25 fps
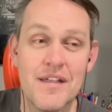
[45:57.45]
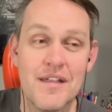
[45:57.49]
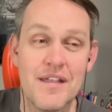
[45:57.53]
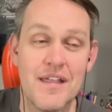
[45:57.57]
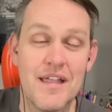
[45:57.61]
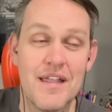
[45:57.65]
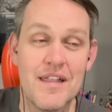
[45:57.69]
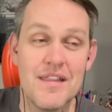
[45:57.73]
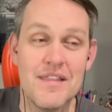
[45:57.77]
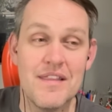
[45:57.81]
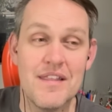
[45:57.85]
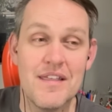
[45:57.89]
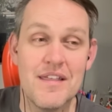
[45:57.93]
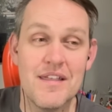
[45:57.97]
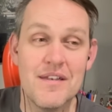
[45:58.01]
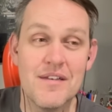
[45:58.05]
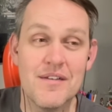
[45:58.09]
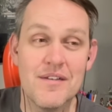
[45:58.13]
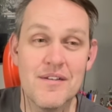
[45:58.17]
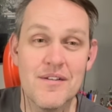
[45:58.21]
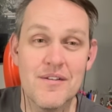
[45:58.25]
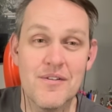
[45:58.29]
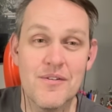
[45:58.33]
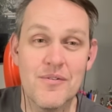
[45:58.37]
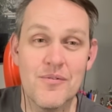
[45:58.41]
And
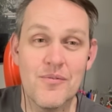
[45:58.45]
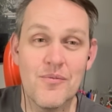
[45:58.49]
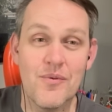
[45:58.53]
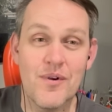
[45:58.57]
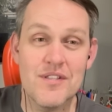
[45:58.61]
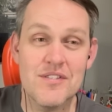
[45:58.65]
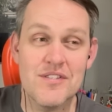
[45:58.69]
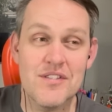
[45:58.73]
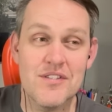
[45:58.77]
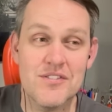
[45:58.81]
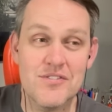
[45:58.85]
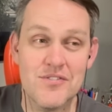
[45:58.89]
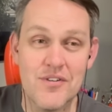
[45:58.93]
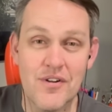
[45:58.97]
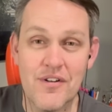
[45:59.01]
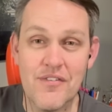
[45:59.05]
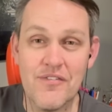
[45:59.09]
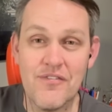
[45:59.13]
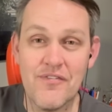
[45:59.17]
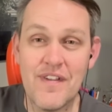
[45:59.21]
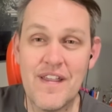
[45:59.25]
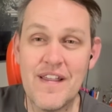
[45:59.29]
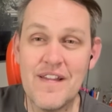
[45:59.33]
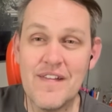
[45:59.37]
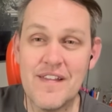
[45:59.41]
then once it
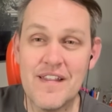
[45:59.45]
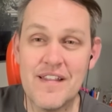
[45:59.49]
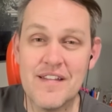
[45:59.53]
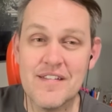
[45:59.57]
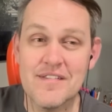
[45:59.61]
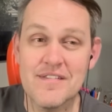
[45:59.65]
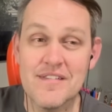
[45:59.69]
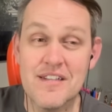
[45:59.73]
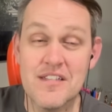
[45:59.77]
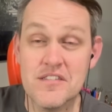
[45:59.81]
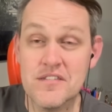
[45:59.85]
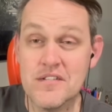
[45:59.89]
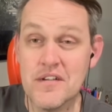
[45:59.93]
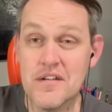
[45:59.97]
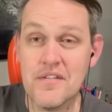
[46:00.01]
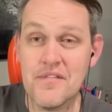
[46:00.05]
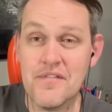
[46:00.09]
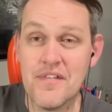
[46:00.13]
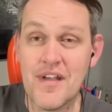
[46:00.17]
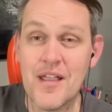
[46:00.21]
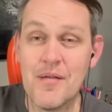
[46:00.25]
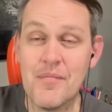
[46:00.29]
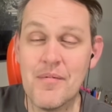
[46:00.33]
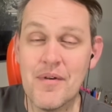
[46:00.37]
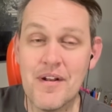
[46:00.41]
started failing, it started
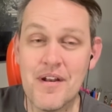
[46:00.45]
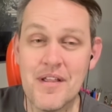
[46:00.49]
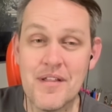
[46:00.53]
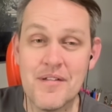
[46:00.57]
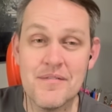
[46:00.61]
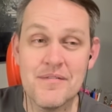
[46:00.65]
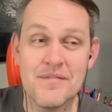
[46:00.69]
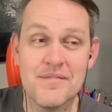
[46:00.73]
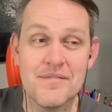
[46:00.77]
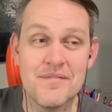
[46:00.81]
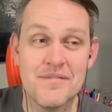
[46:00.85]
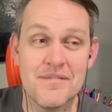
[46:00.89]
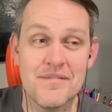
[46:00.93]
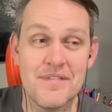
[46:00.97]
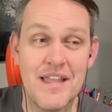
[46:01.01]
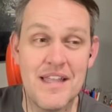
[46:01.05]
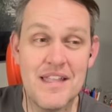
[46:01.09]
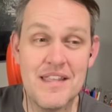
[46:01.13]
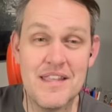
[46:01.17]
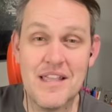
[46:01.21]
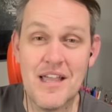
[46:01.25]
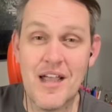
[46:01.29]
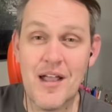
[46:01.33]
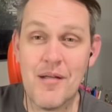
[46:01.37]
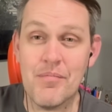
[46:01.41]
vibrating.
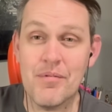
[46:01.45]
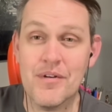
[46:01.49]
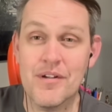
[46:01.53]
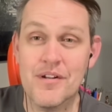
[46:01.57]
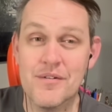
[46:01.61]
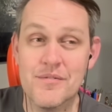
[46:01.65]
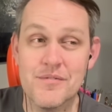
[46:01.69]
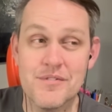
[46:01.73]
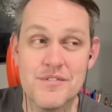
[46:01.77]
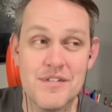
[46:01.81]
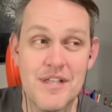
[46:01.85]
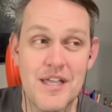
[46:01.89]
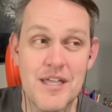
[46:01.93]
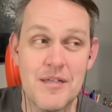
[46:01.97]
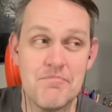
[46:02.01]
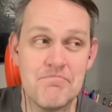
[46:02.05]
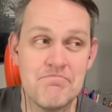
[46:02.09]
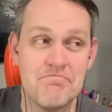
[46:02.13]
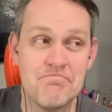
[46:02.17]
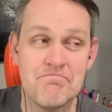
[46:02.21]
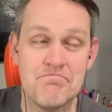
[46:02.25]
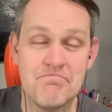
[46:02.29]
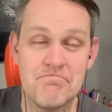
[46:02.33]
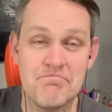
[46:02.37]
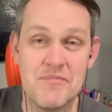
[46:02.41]
And the operator was like,
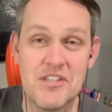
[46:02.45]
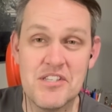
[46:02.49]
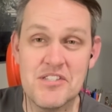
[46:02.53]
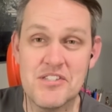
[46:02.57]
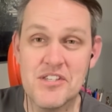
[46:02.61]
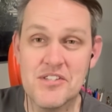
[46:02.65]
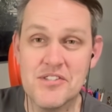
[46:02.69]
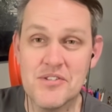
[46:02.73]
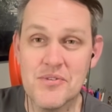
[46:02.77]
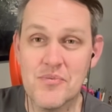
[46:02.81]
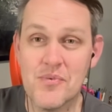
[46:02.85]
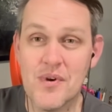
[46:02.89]
this isn't